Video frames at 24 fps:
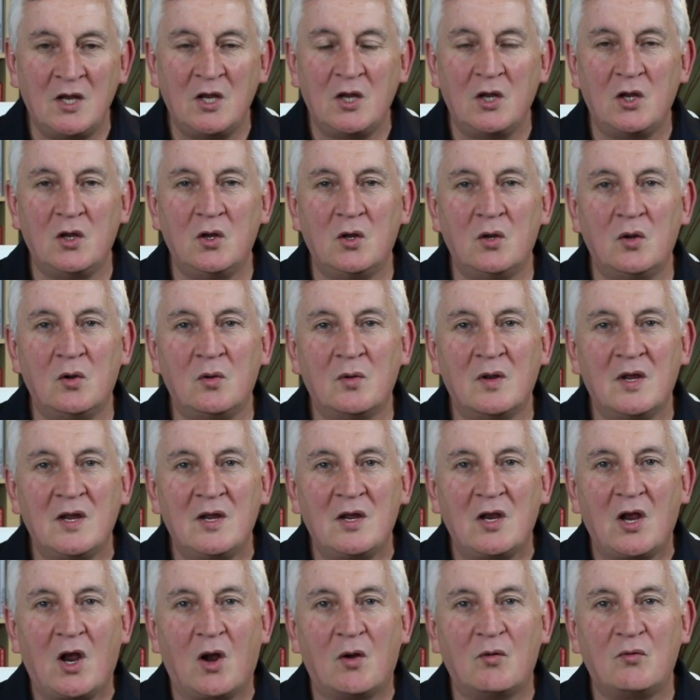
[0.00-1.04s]
who
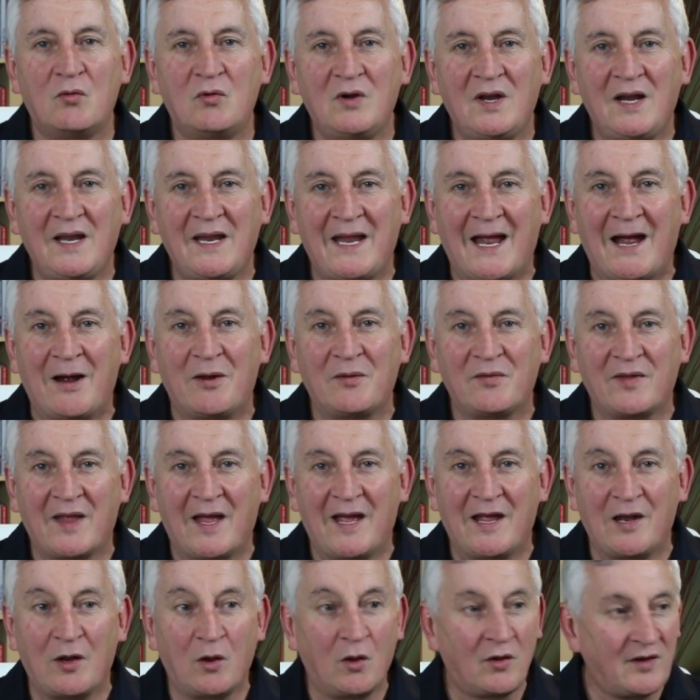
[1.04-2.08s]
are really out
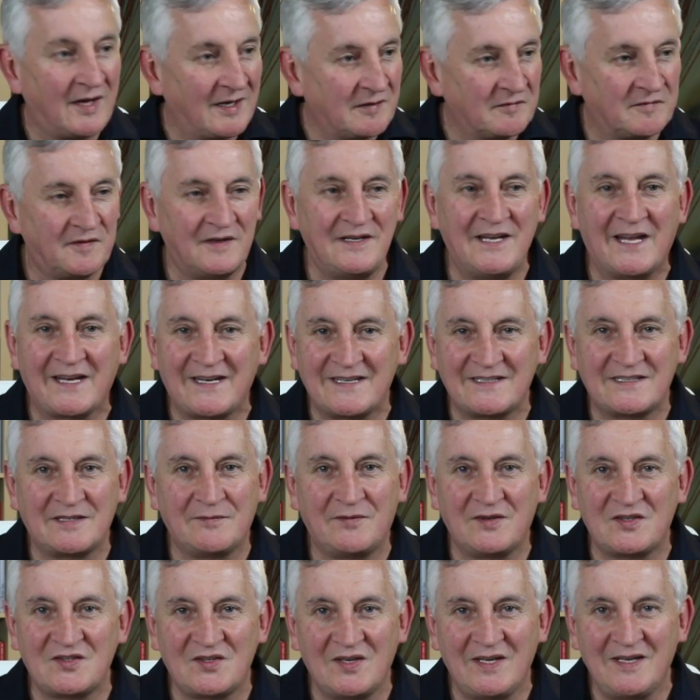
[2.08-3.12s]
there looking for
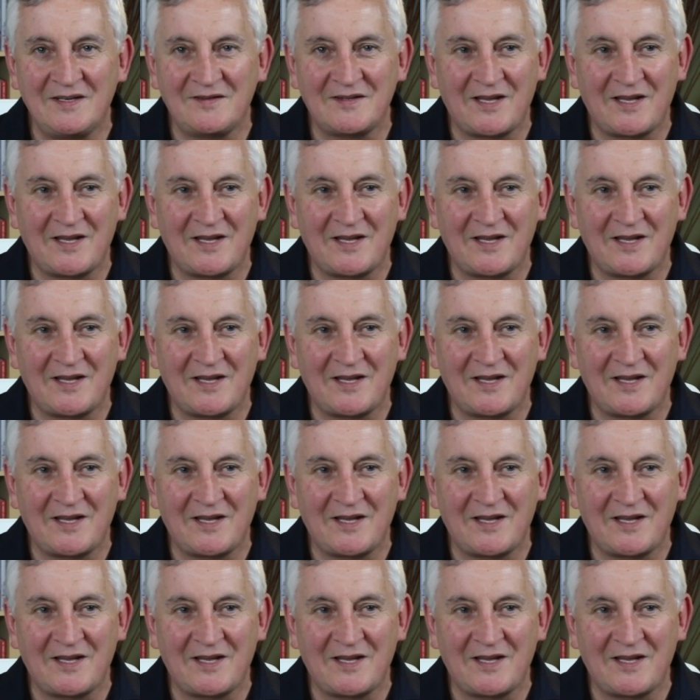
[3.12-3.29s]
negativity.